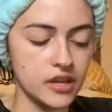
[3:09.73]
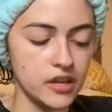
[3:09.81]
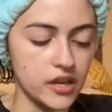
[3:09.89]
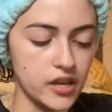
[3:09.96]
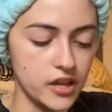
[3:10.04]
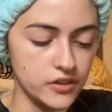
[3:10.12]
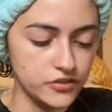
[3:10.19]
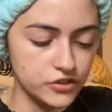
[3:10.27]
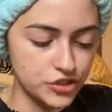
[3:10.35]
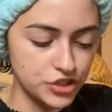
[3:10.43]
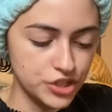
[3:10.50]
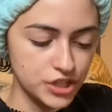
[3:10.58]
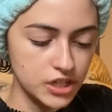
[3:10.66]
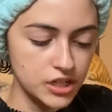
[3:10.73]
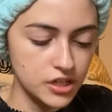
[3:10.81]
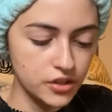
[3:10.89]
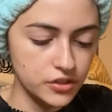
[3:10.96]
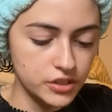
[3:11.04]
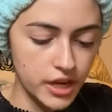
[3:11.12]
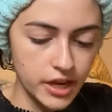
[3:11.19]
is she
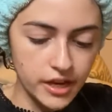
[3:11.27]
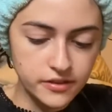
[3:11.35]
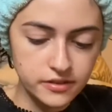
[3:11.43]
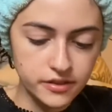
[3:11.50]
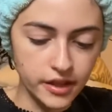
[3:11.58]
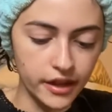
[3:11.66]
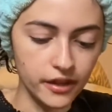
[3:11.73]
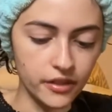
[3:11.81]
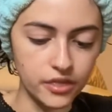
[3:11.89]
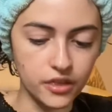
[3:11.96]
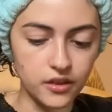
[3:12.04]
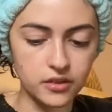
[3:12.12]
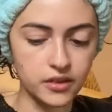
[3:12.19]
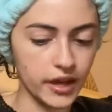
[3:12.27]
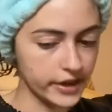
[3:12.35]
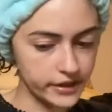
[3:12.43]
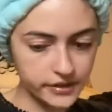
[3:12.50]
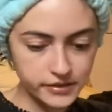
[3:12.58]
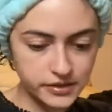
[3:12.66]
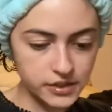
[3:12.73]
takes, like, the
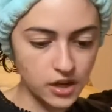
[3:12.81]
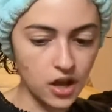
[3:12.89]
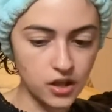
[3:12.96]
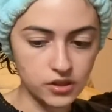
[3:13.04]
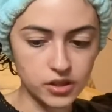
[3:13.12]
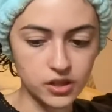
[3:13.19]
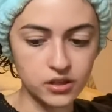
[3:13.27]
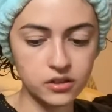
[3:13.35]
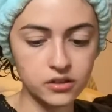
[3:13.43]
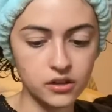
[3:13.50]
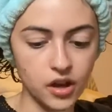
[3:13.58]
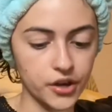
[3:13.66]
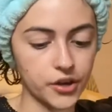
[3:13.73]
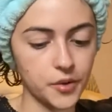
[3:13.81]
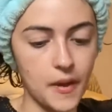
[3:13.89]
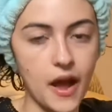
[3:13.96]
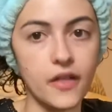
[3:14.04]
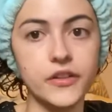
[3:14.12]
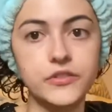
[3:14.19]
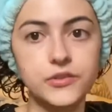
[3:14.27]
lightest color on her
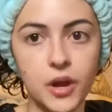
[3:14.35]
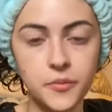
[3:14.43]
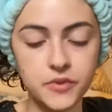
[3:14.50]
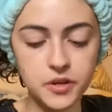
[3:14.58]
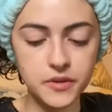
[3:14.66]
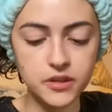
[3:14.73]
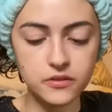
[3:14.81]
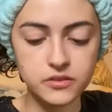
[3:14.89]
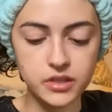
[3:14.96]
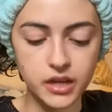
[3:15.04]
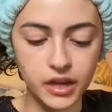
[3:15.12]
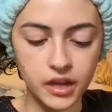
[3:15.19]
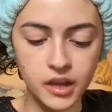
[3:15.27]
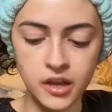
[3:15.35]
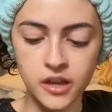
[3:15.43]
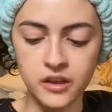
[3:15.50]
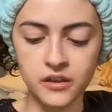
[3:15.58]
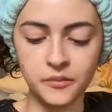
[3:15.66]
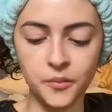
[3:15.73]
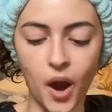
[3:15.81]
palette. So I'm going to be using
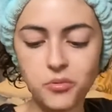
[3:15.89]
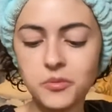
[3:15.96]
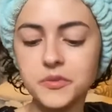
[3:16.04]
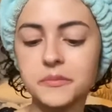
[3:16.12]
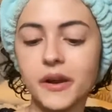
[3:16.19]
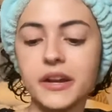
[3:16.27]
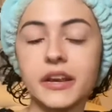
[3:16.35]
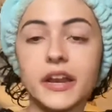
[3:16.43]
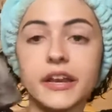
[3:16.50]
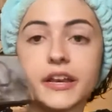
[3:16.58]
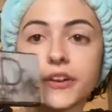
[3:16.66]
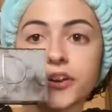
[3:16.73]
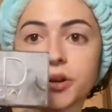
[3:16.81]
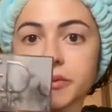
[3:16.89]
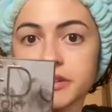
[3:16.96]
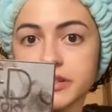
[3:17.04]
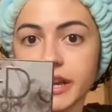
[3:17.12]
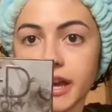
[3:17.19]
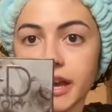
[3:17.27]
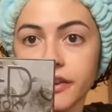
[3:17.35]
probably my Naked Urban
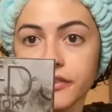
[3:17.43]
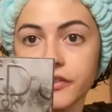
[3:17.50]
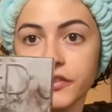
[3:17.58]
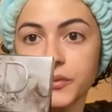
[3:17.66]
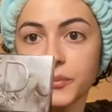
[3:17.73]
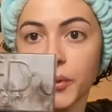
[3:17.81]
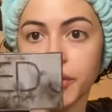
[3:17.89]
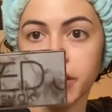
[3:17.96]
Decay Smoky